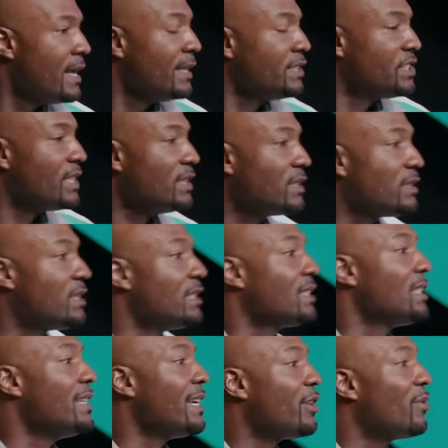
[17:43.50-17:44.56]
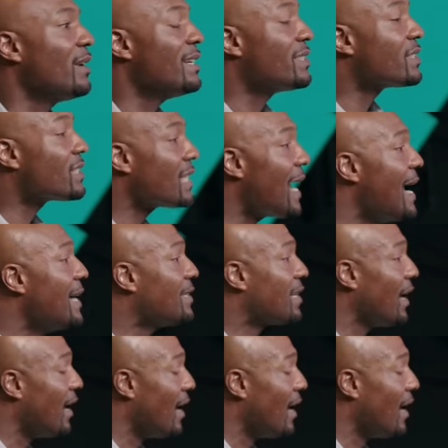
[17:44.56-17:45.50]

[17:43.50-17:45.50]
Jesus is literally saying to